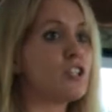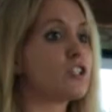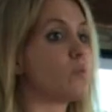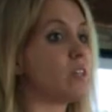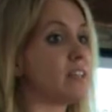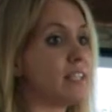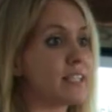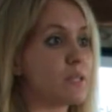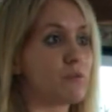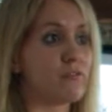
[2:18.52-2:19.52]
So we
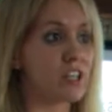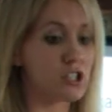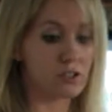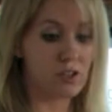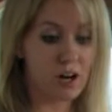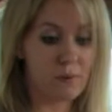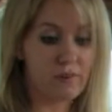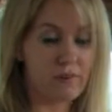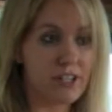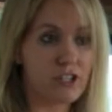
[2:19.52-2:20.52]
enlist a professional
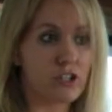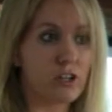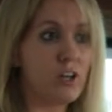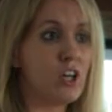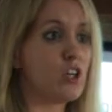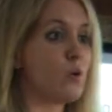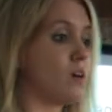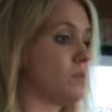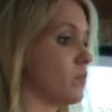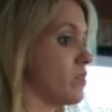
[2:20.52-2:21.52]
copywriter who
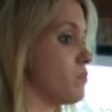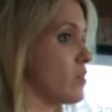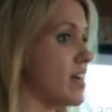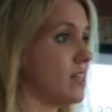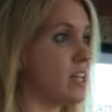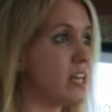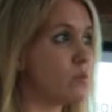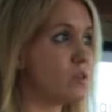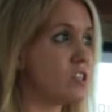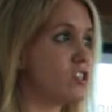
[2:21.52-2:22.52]
helps with the brand
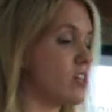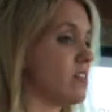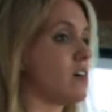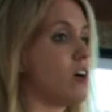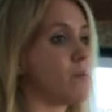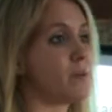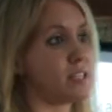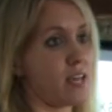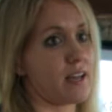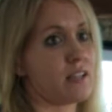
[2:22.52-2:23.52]
language and the copy
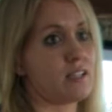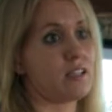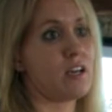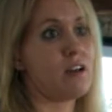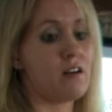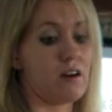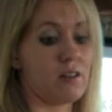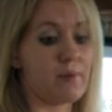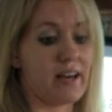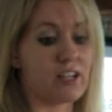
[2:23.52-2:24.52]
text
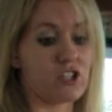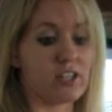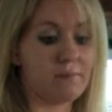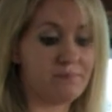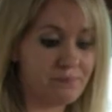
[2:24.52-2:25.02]
on the packaging.